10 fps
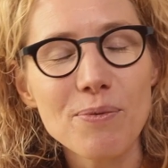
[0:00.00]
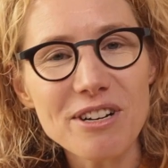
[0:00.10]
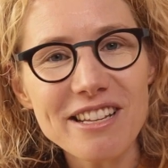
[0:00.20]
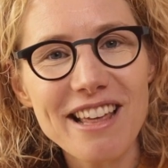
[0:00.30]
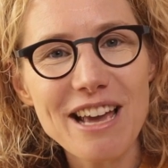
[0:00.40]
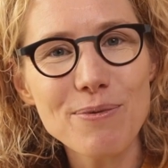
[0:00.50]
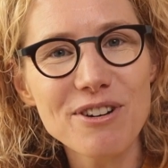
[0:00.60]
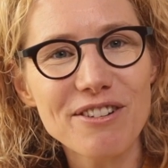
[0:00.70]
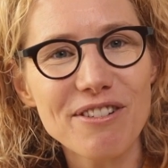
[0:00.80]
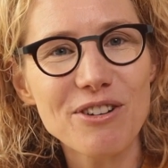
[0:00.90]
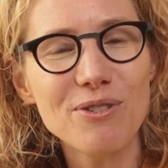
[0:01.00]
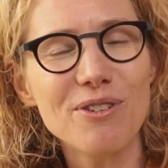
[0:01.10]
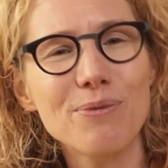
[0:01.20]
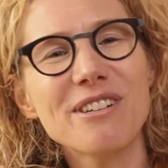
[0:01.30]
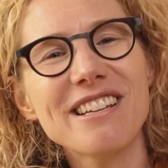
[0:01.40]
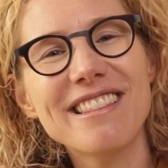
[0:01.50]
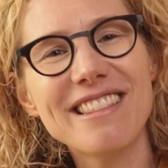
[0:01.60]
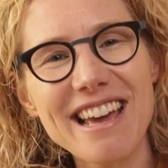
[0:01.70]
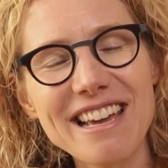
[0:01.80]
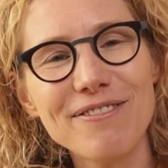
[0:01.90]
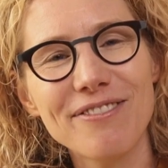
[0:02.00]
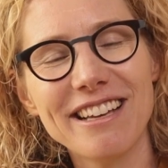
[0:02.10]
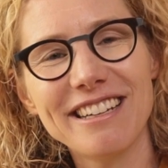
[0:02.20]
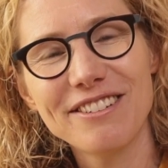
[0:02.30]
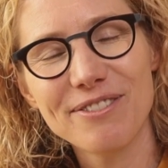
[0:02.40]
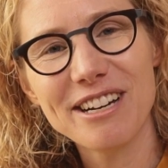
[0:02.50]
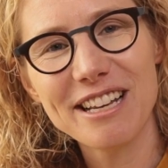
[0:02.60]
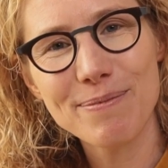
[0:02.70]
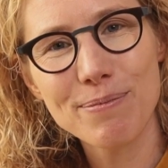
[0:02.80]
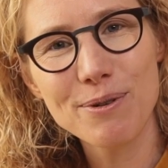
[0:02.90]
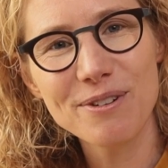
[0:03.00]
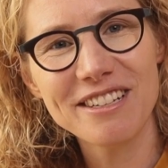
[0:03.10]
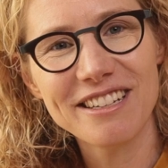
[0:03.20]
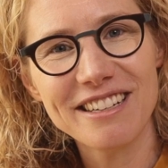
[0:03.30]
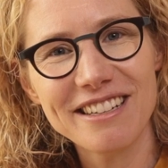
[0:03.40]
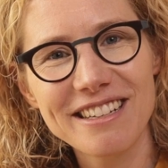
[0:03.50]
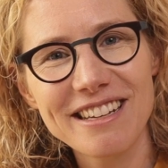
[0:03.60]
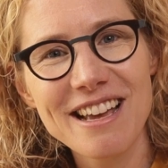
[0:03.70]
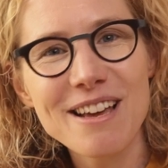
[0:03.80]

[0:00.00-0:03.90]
What do they want to record? What do they feel is really important?